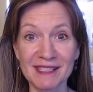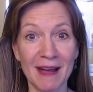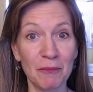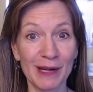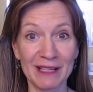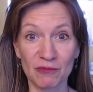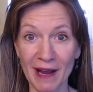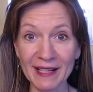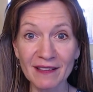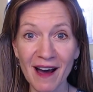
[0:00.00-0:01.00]
up. We had
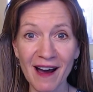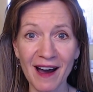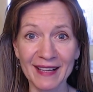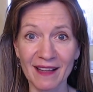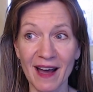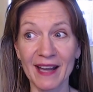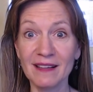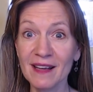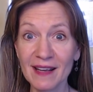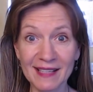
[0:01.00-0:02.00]
read a lot online.
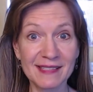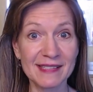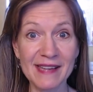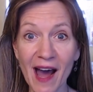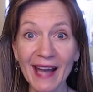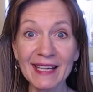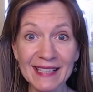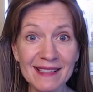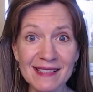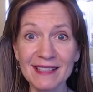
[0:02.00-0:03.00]
It's not
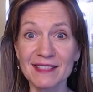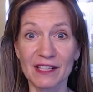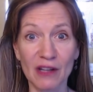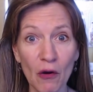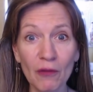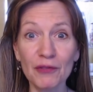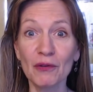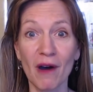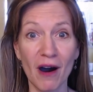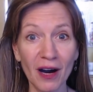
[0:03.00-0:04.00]
easy to go
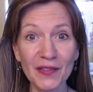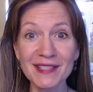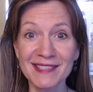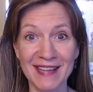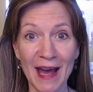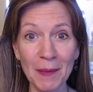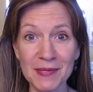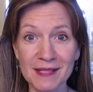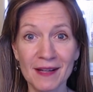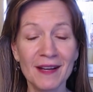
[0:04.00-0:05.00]
through all the
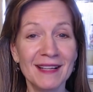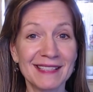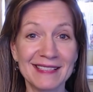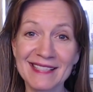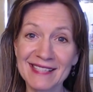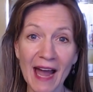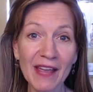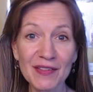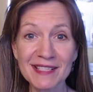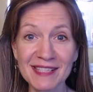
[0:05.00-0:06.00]
steps to
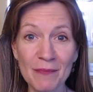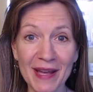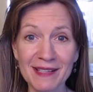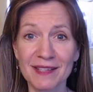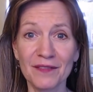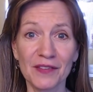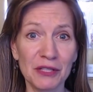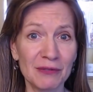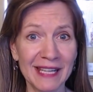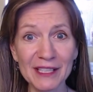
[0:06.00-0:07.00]
decide this is the medicine for
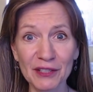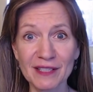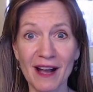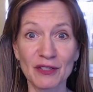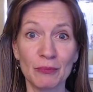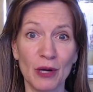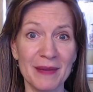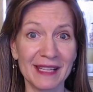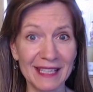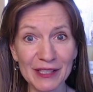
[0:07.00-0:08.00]
you, get your doctor
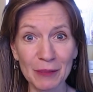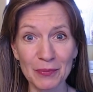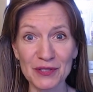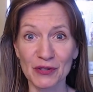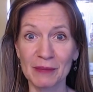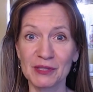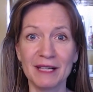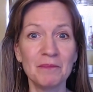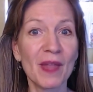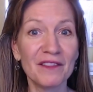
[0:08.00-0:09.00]
appointment, get your
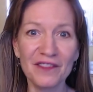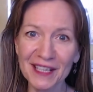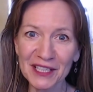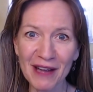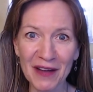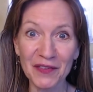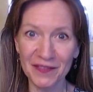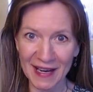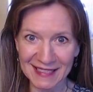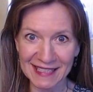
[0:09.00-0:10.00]
prescription, figure out the
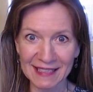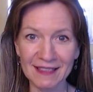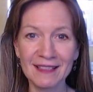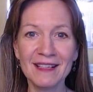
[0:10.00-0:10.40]
funding.